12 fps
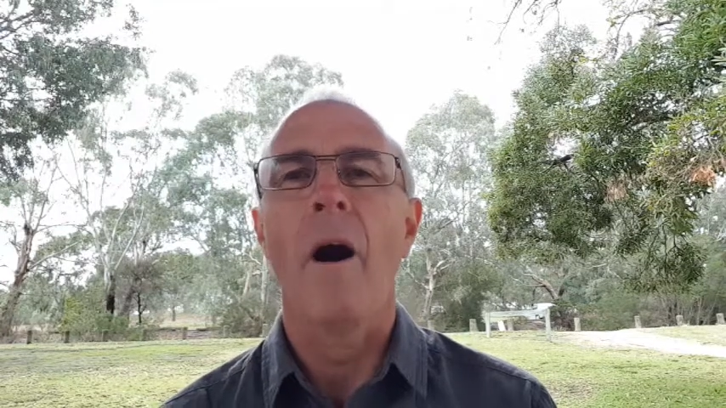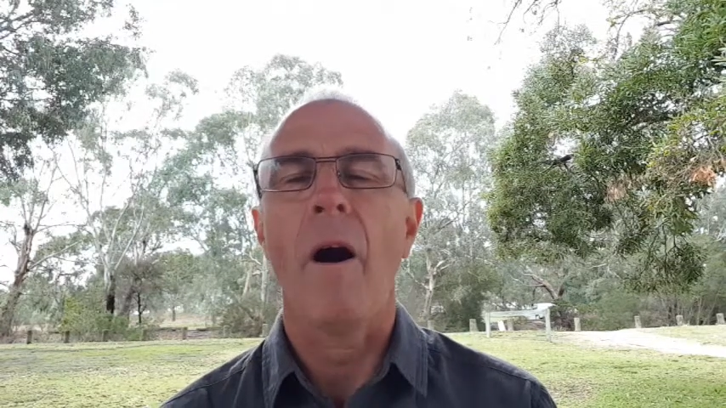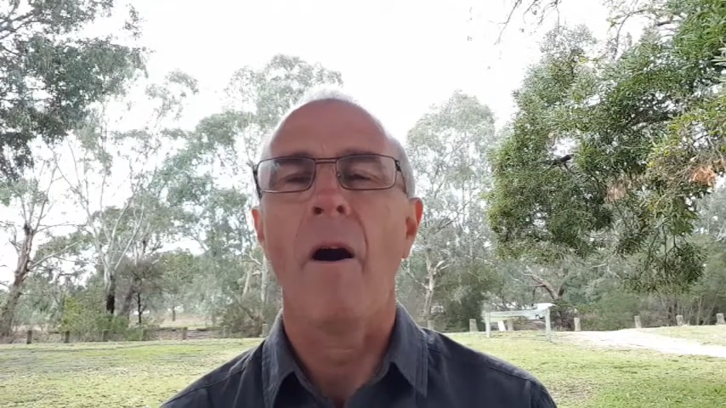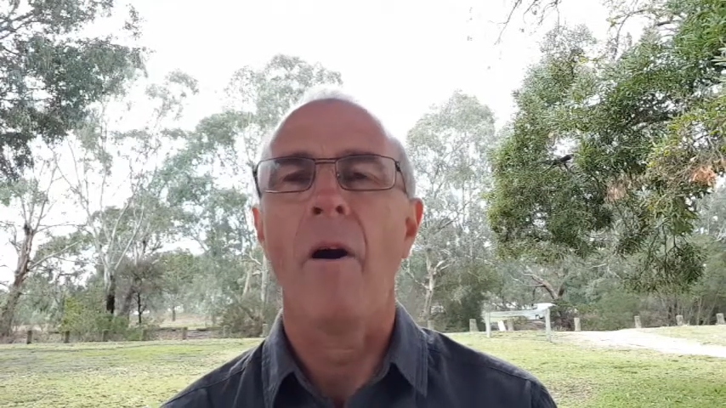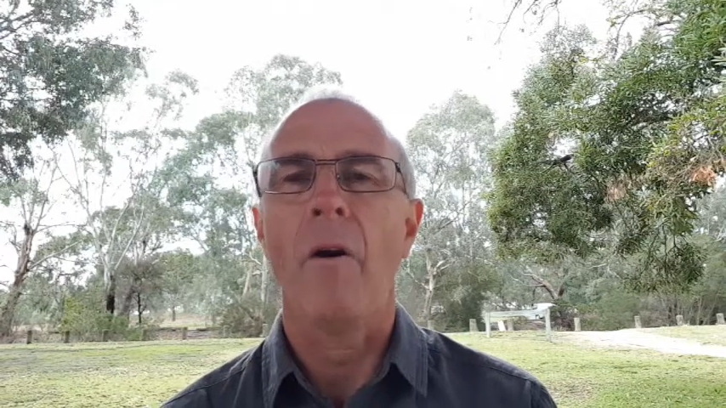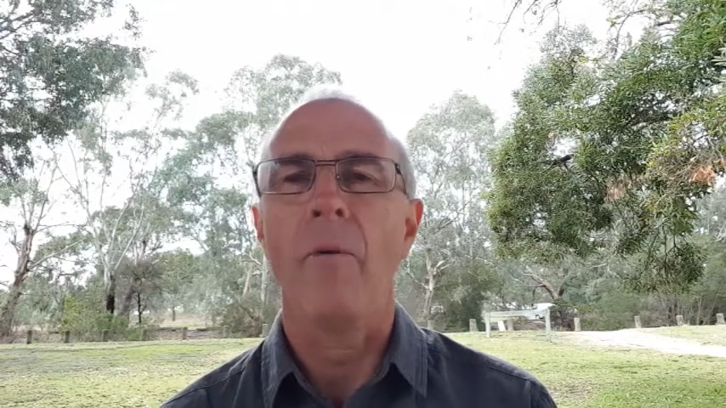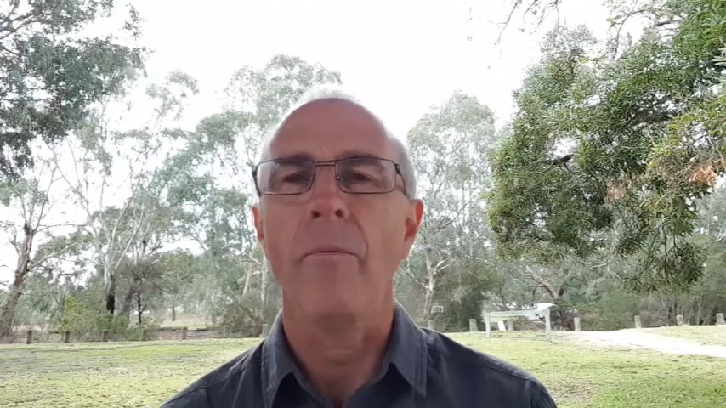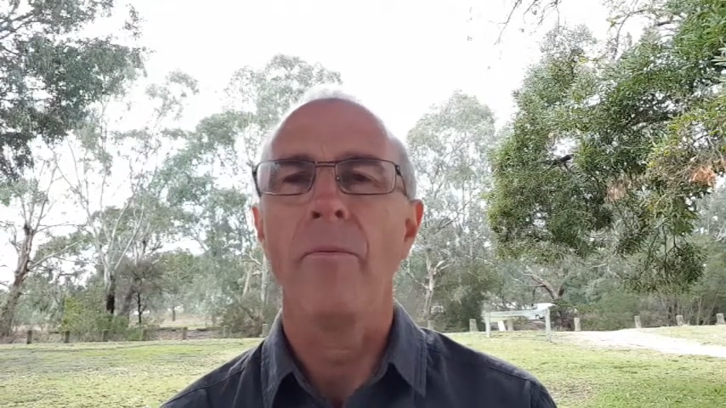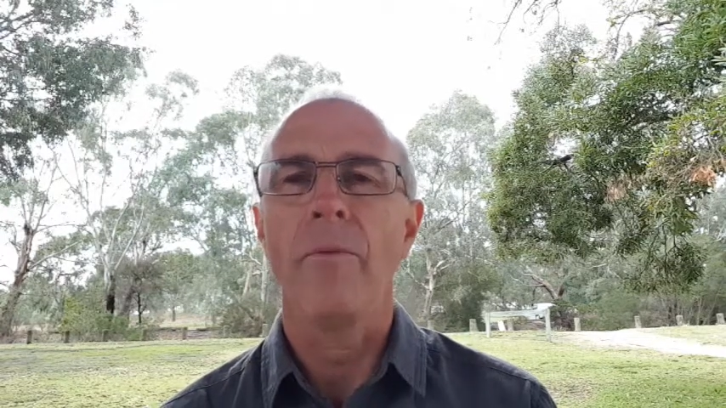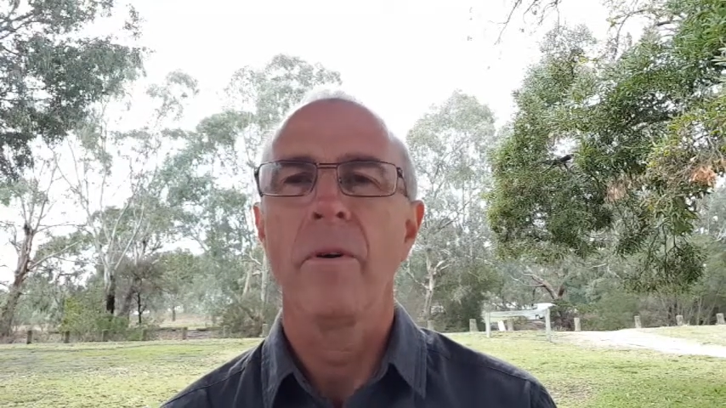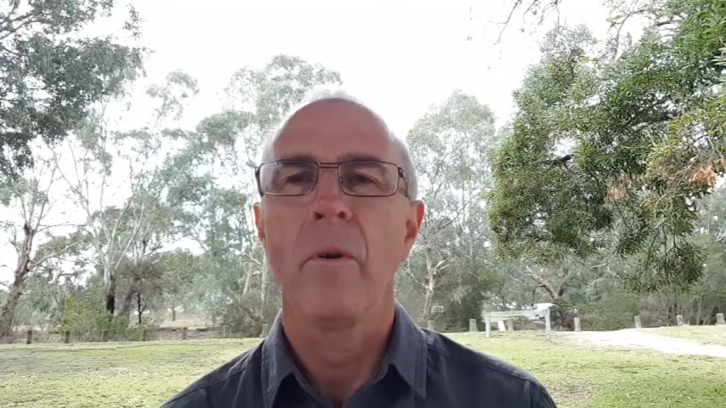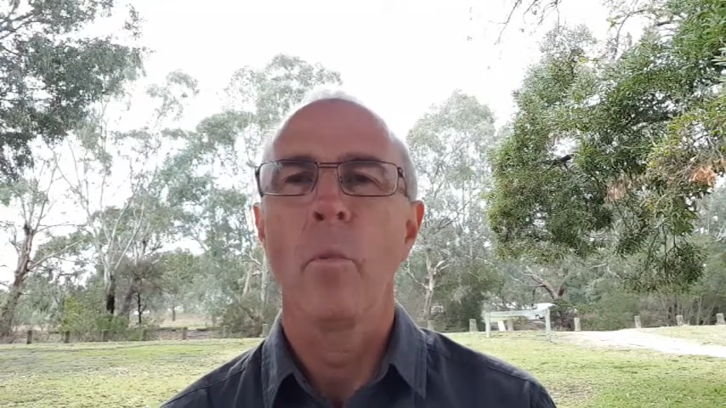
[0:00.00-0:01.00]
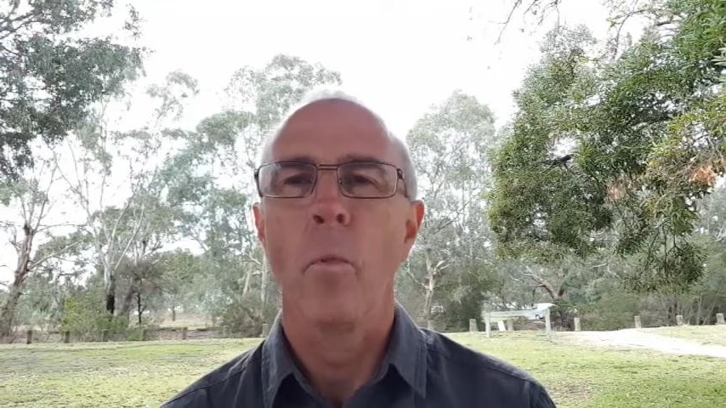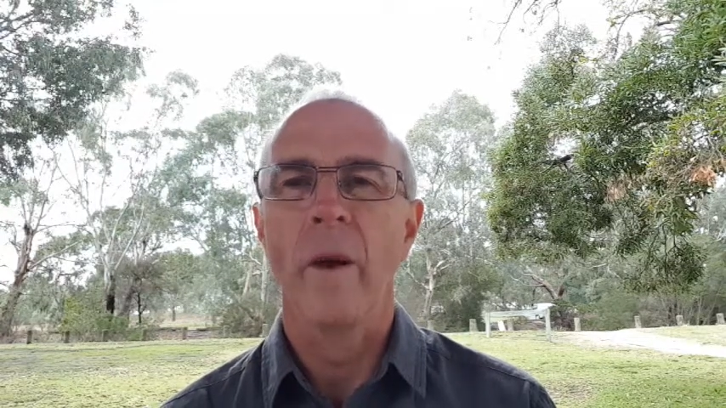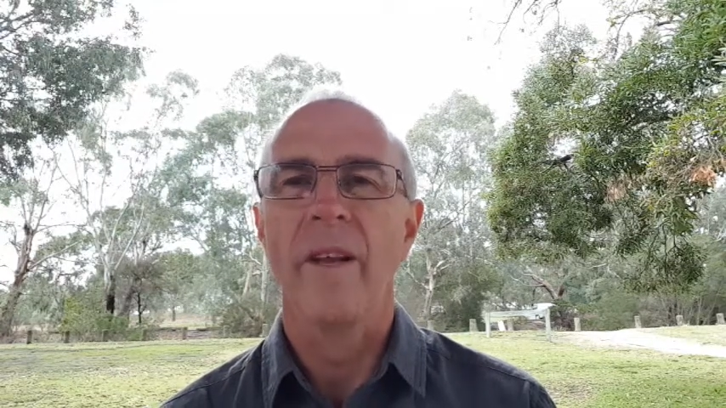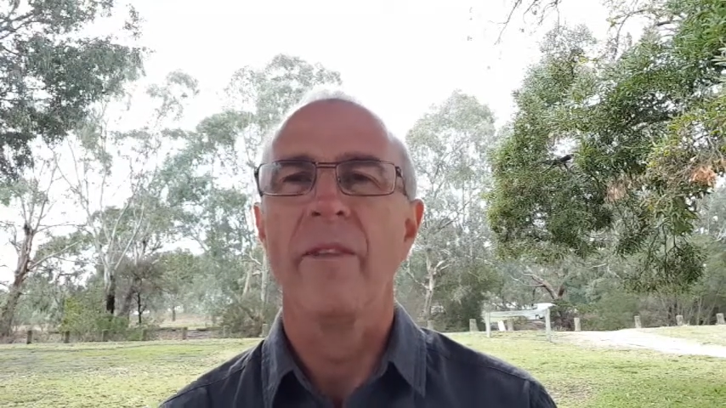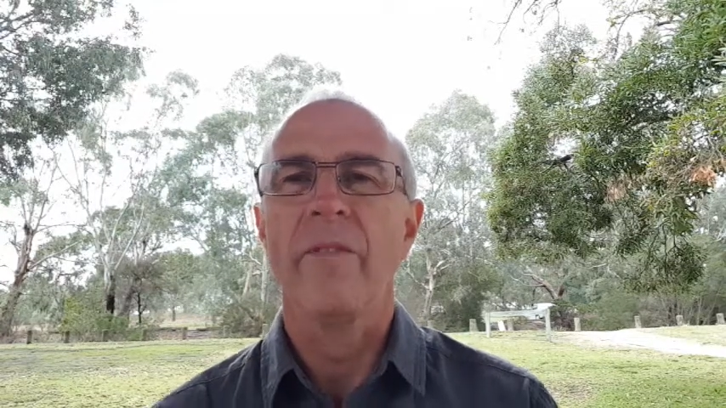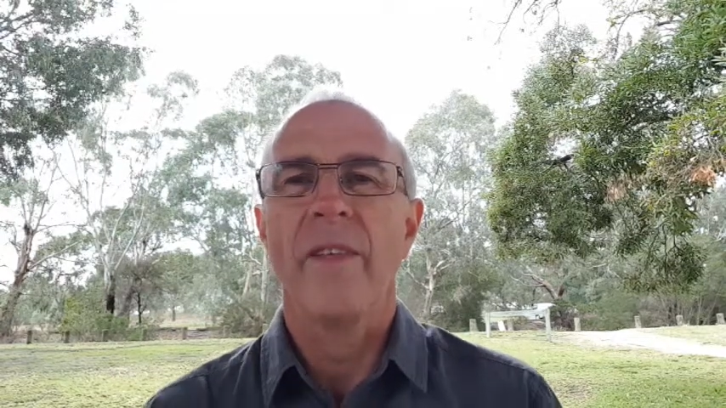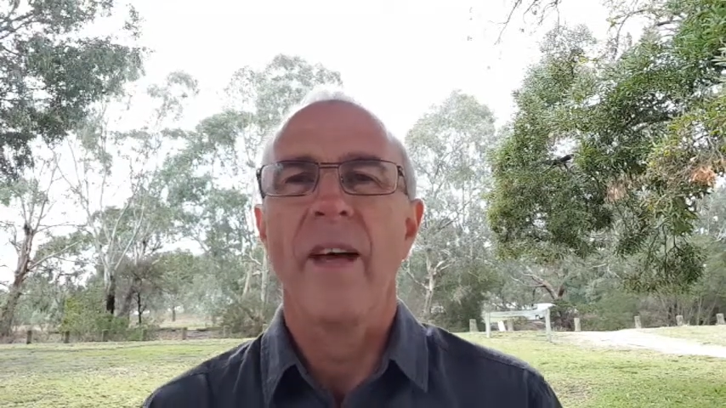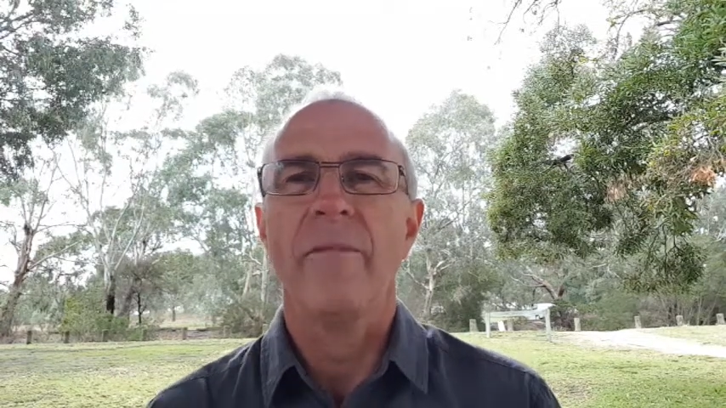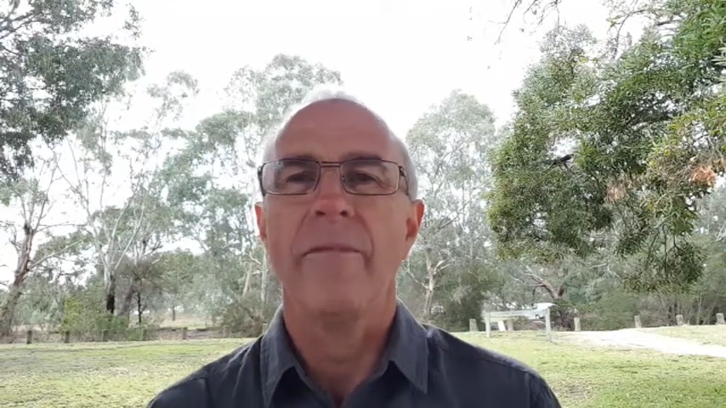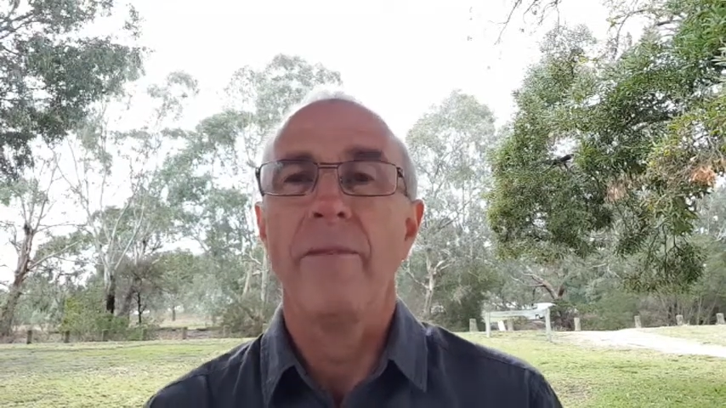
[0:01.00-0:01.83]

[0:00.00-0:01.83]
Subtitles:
of what is that